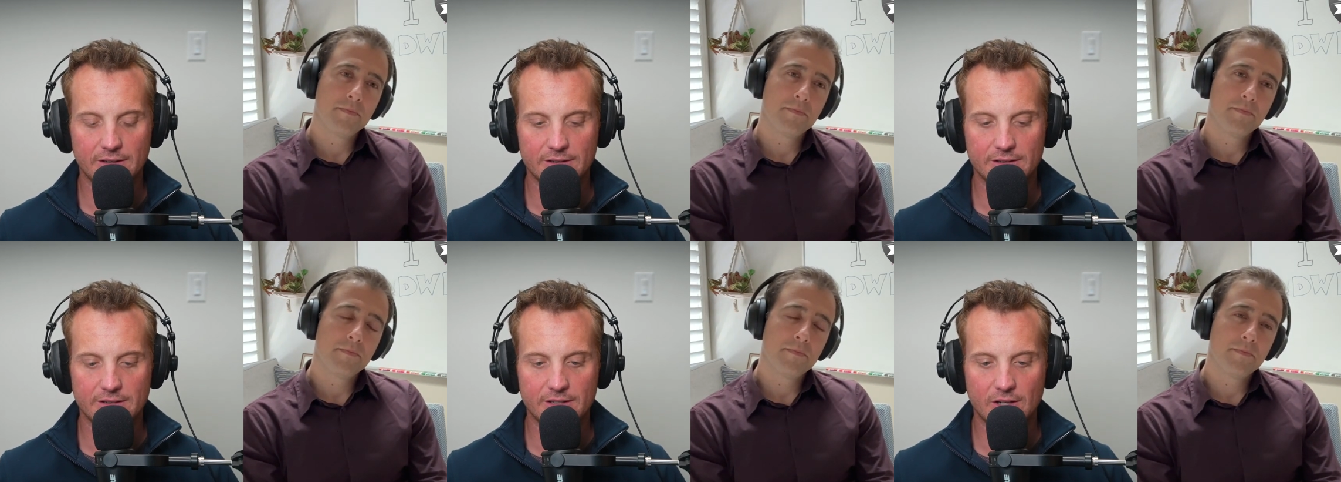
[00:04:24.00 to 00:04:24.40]

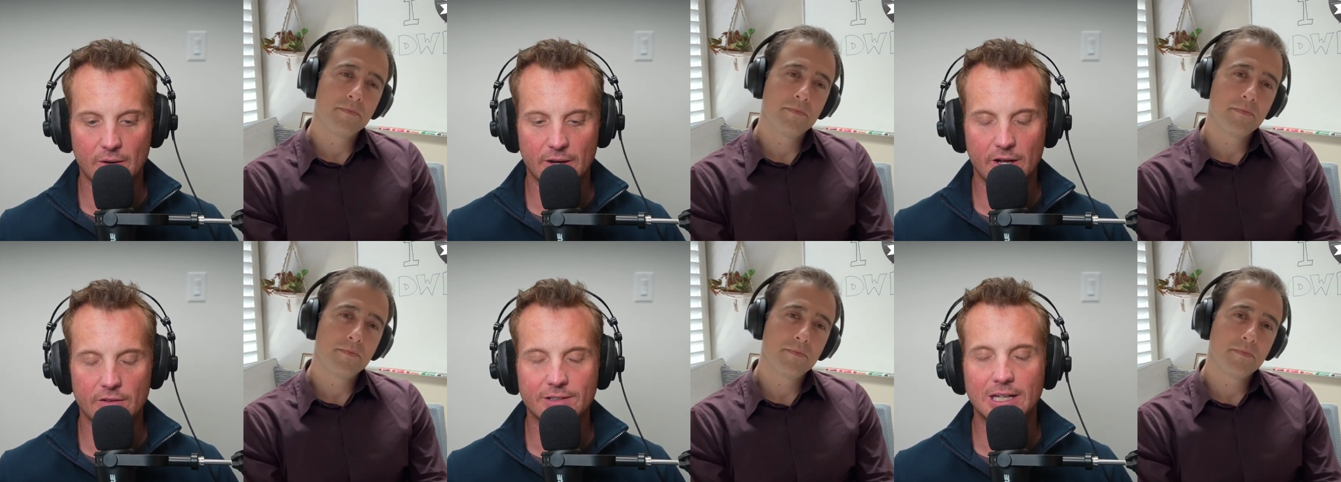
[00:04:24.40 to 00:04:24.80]
Speaker 1: you know
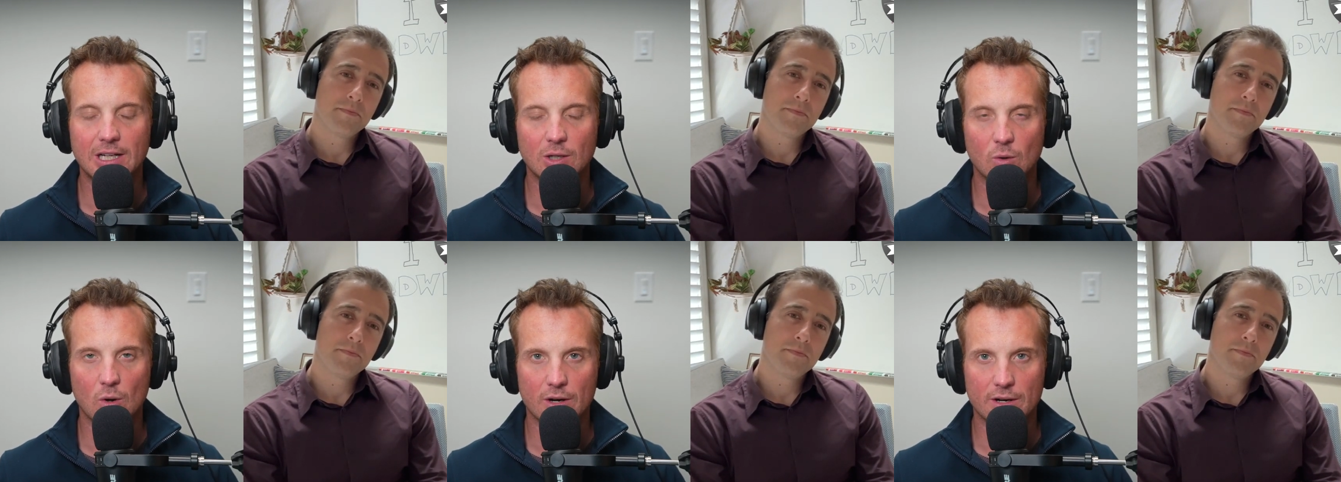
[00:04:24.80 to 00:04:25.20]
healthcare
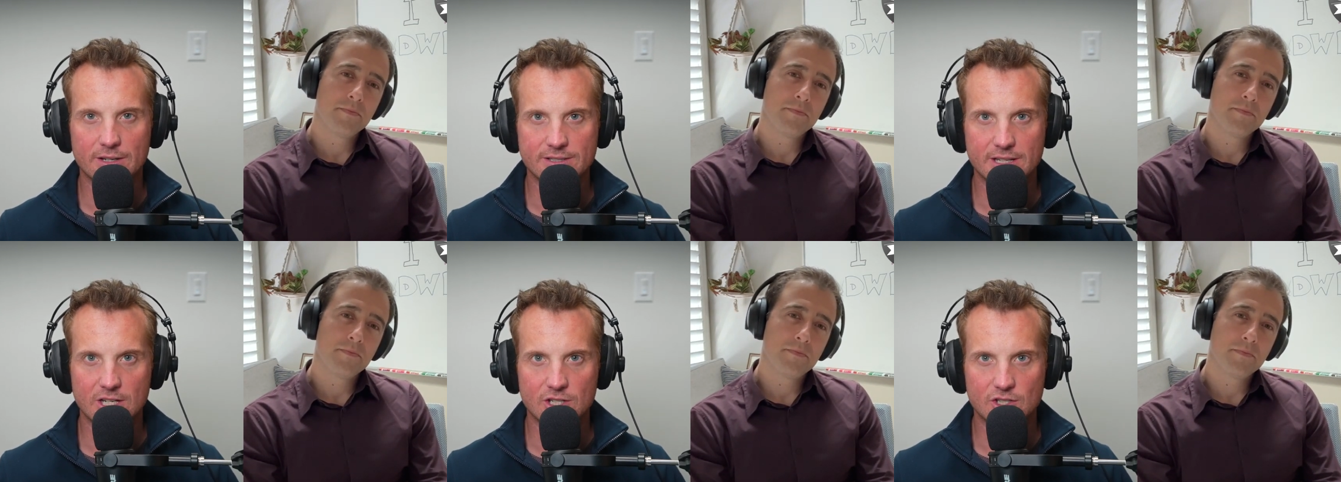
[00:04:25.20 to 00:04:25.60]

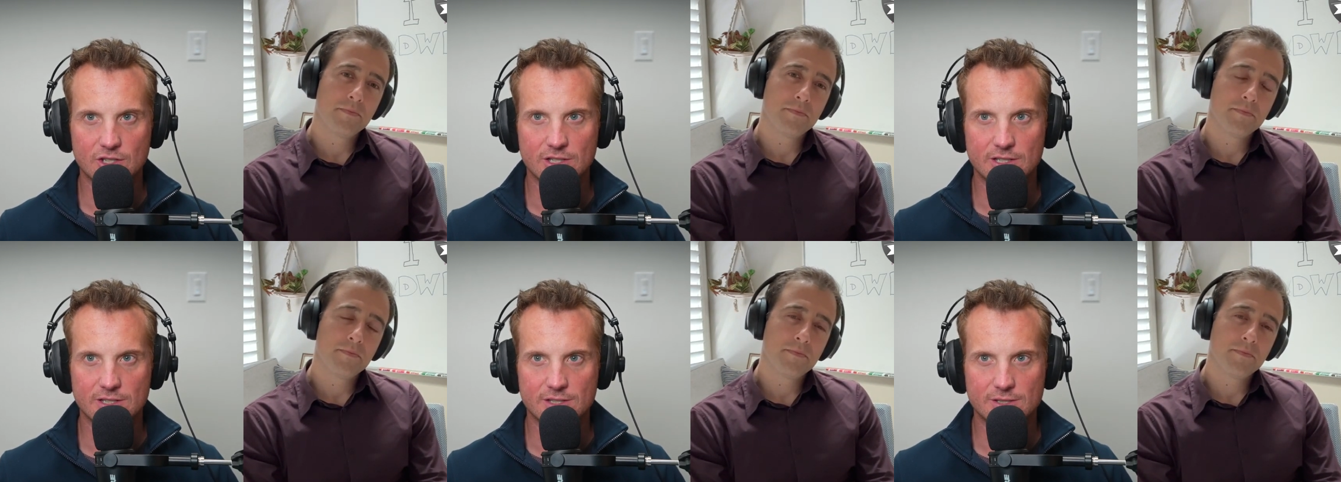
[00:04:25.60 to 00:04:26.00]

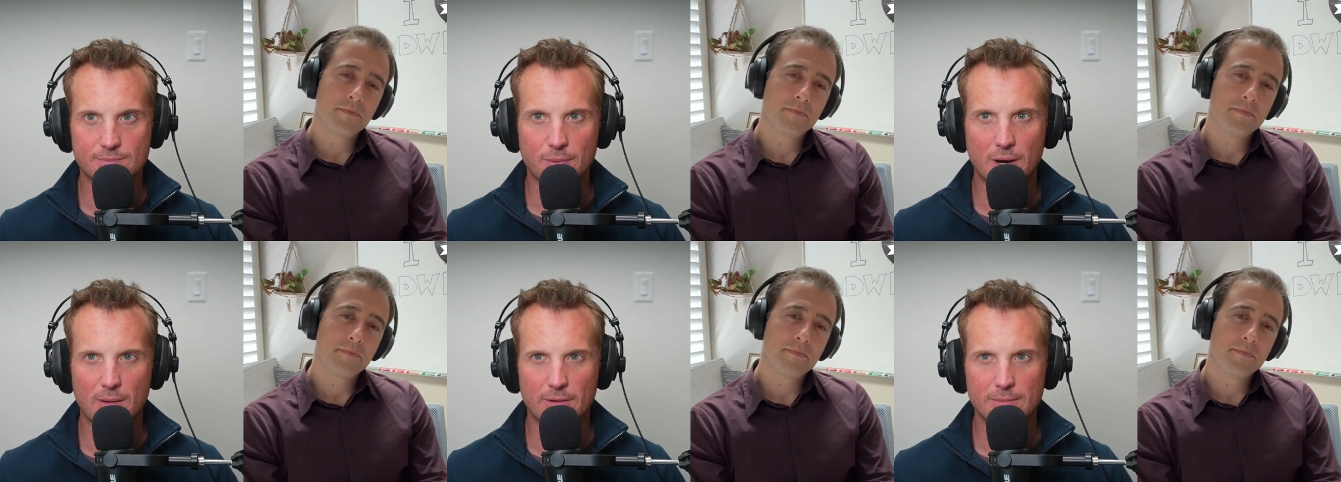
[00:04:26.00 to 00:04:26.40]
organizations,
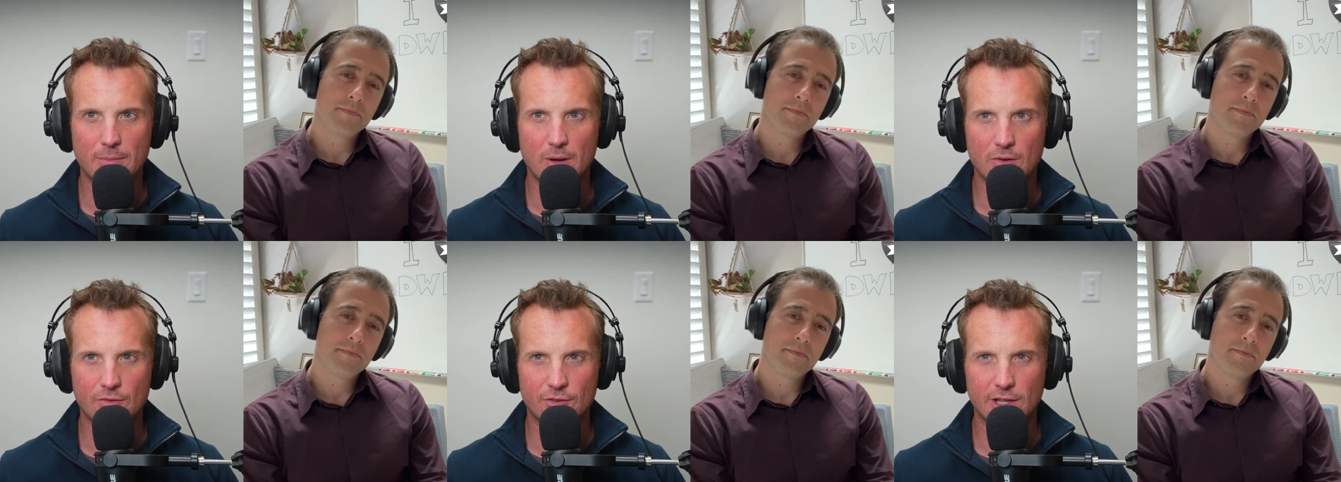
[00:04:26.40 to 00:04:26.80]
probably
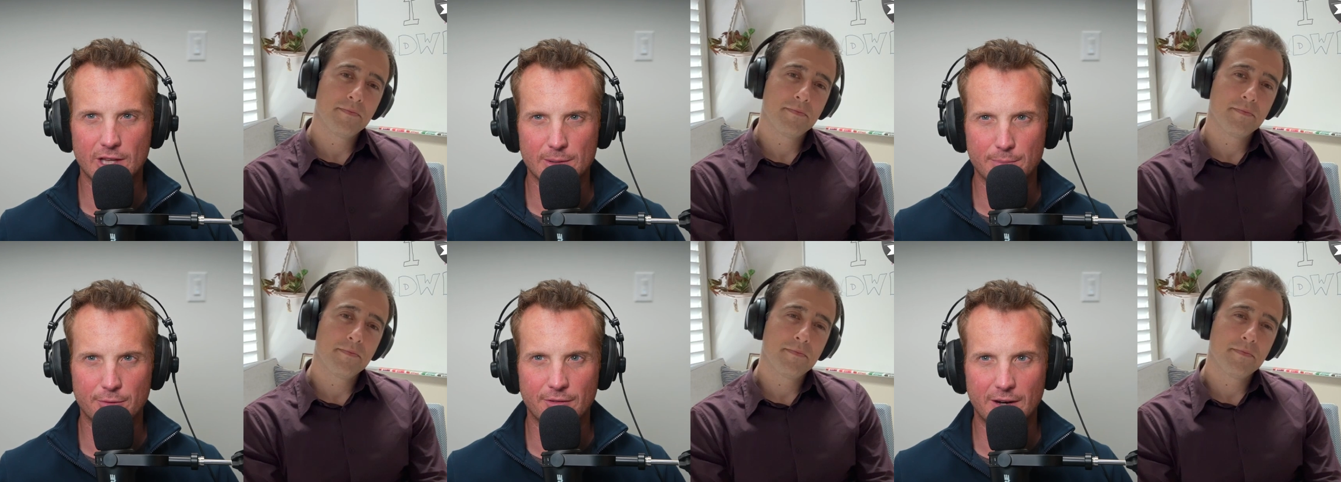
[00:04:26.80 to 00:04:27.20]
mostly on the
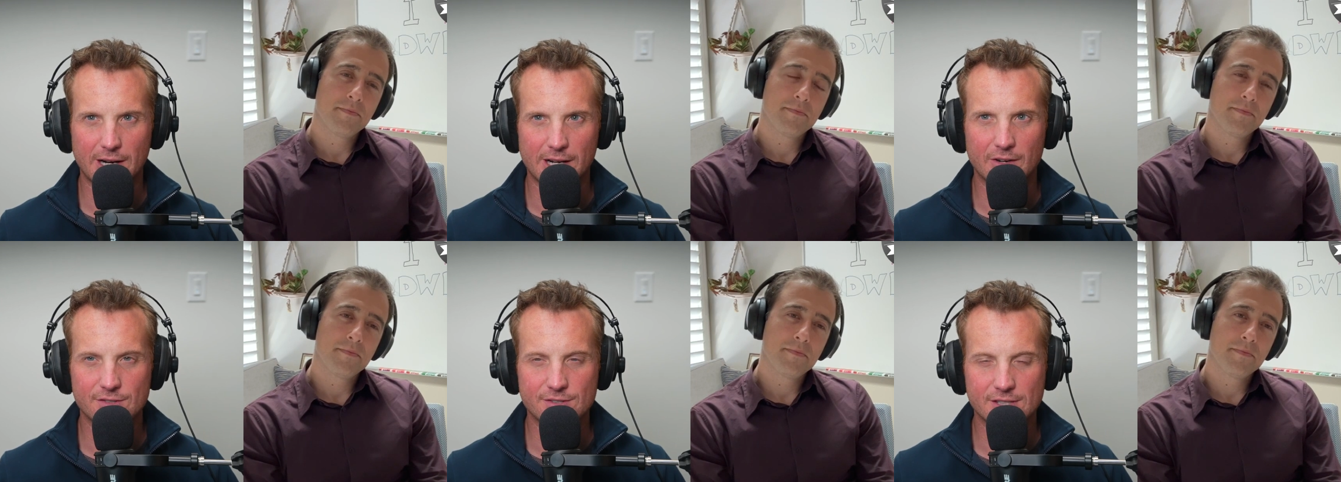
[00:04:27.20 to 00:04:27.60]

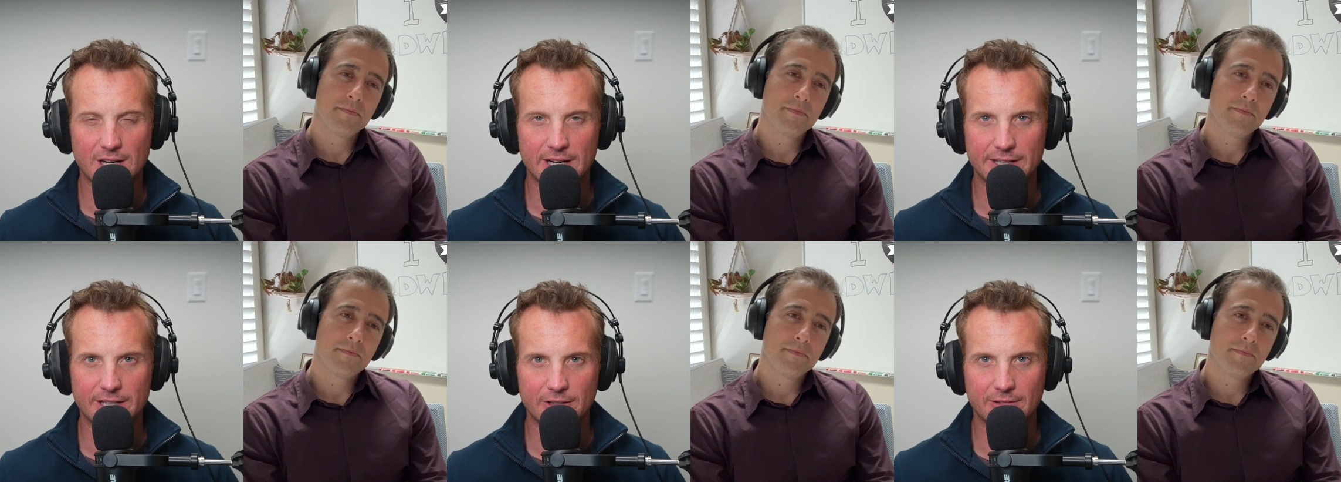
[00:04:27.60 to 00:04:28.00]
provider
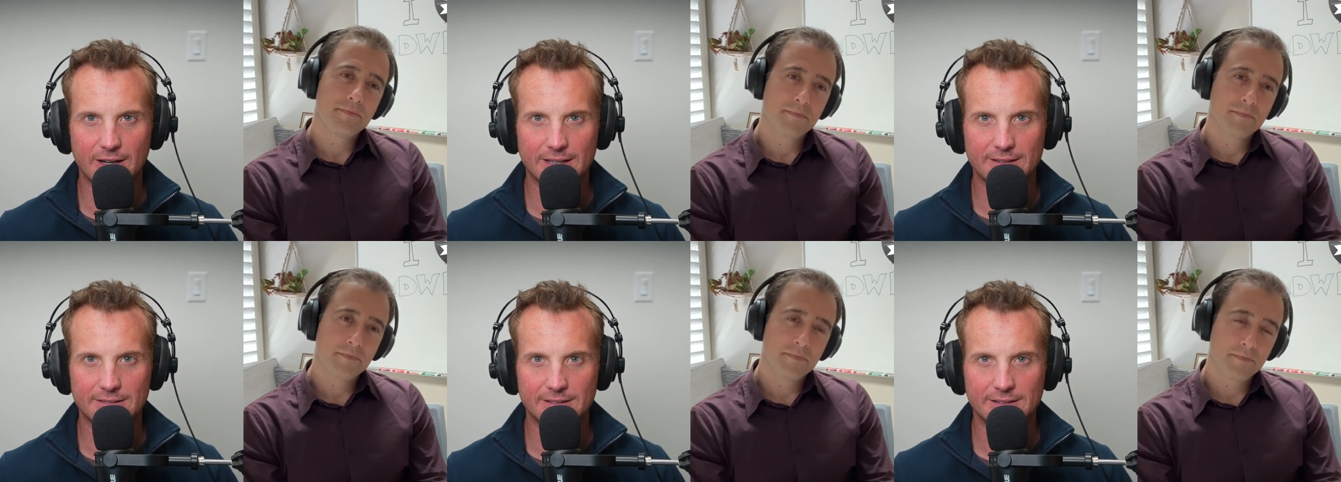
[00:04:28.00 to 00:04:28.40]
side,
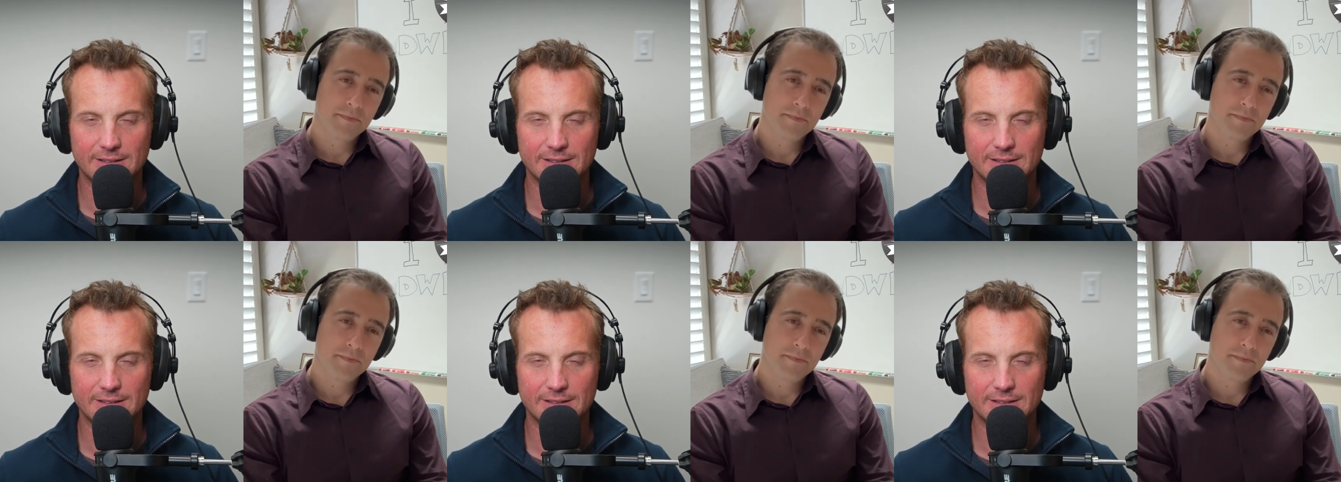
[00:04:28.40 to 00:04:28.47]
correct?